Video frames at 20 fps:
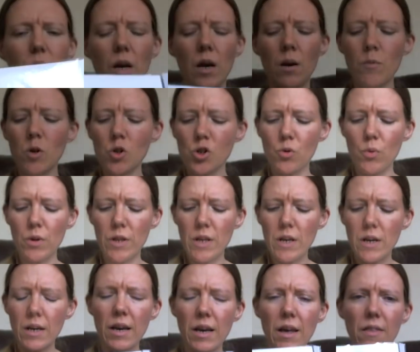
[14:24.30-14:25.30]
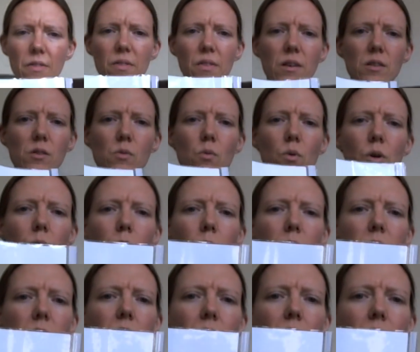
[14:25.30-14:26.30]
I'm not sure whether you can get this one in
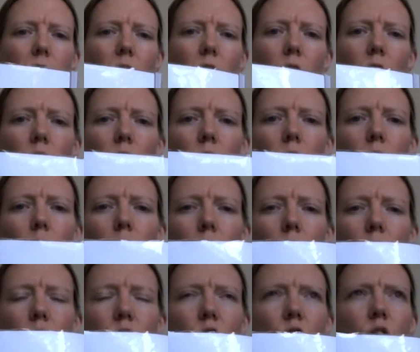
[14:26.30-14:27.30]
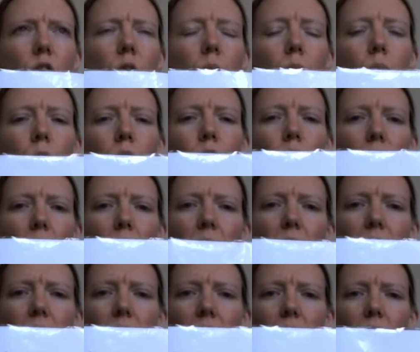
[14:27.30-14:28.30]
particular on Lola Lotta Shop, but you
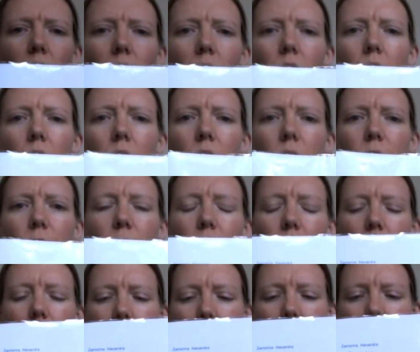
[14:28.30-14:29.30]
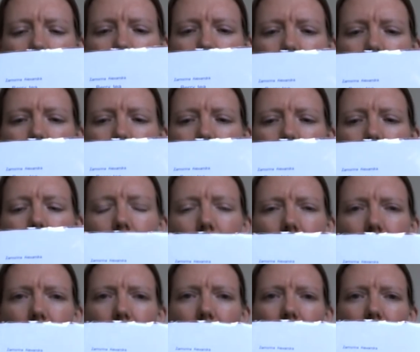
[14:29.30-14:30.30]
can get a lot of her
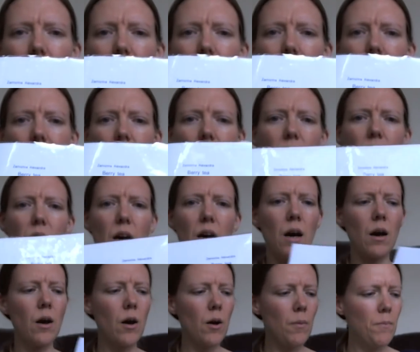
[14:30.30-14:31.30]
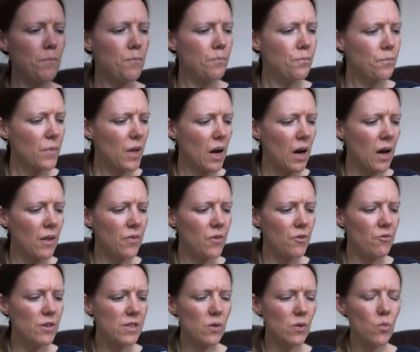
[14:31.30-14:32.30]
designs, and
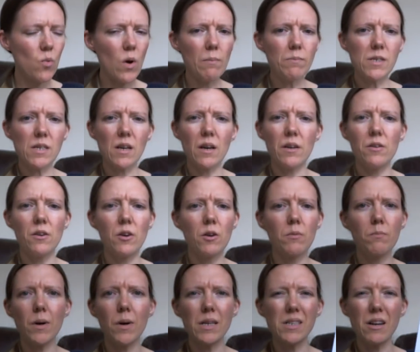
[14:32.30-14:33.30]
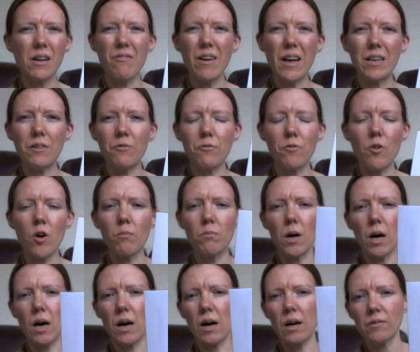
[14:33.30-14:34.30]
there is a website you can buy directly
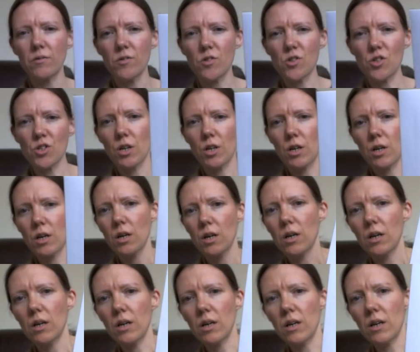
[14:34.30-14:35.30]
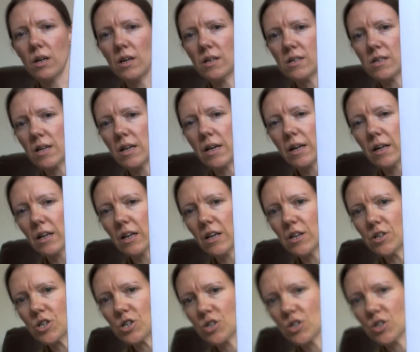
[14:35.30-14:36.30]
from, and it's in
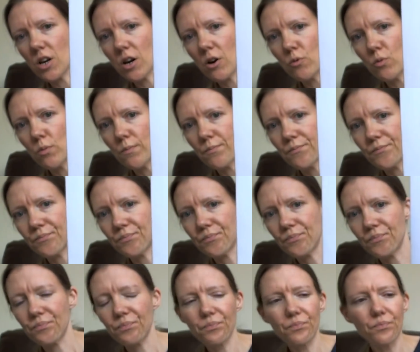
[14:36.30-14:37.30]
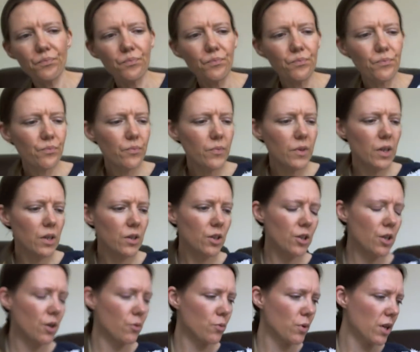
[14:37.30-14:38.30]
English, so
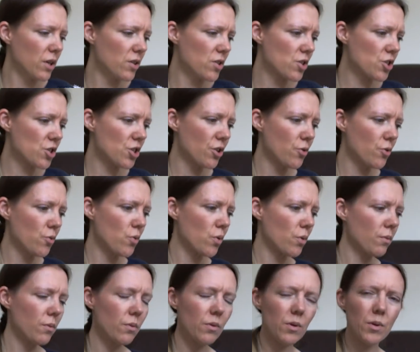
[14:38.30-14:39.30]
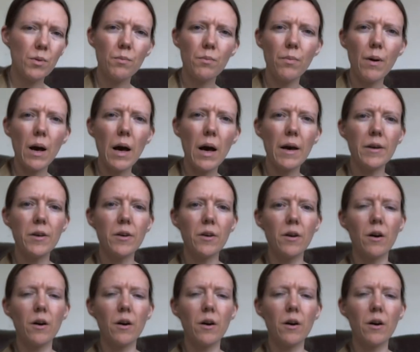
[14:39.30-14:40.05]
you don't need to pay